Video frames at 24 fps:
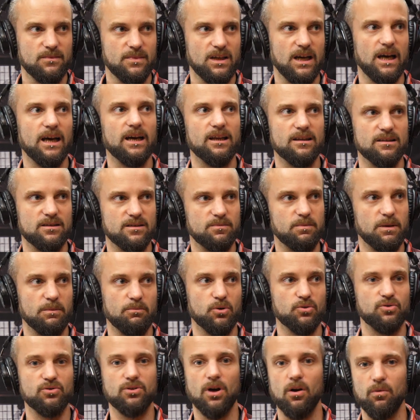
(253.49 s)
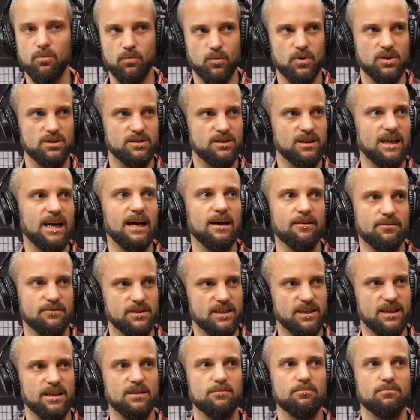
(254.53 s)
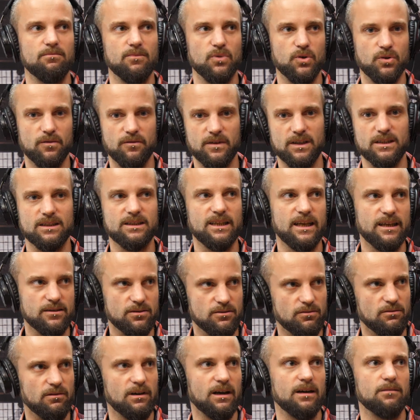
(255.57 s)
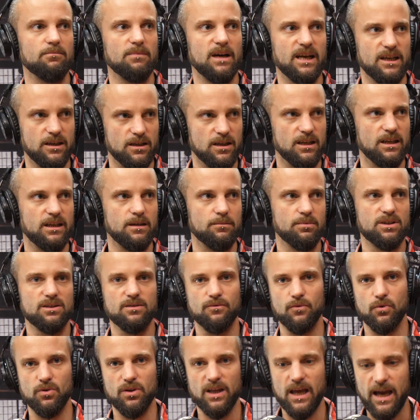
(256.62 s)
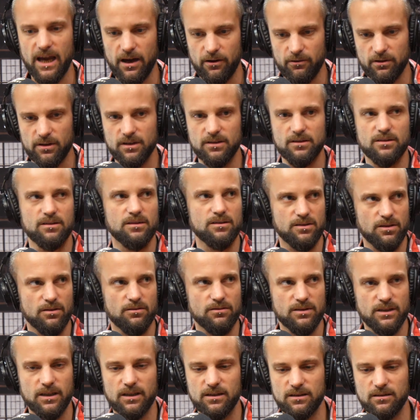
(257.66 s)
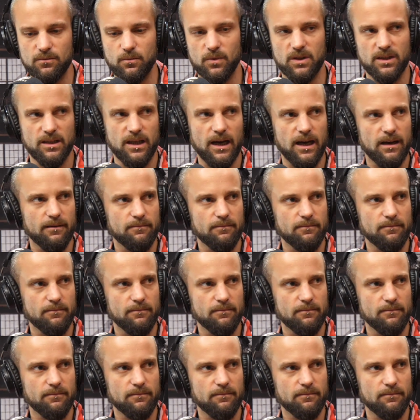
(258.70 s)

And people don't want to have to keep moving data around manually because of all the errors associated with that.